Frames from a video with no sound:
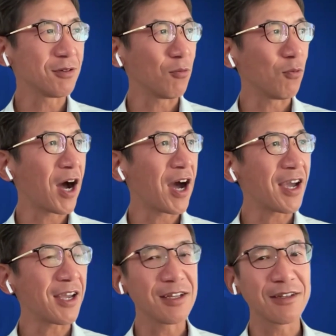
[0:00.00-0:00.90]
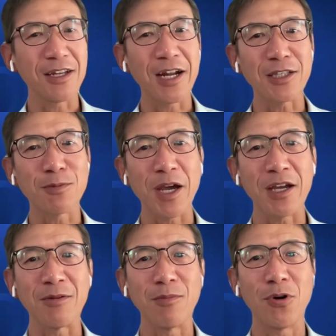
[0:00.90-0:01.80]
Then why did I
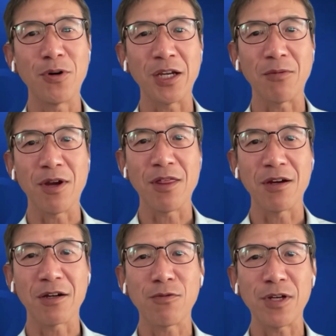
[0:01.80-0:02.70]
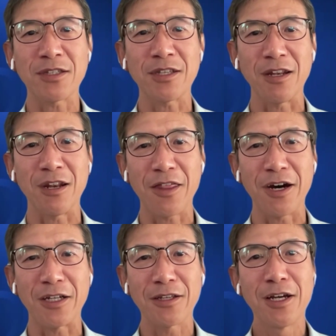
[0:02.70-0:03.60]
spend morning with Chris and
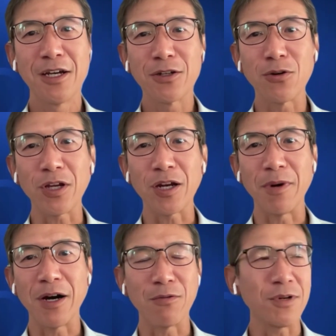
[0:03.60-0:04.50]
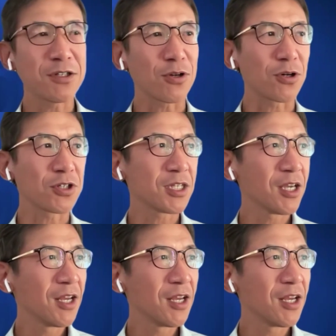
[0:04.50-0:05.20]
others talking about research?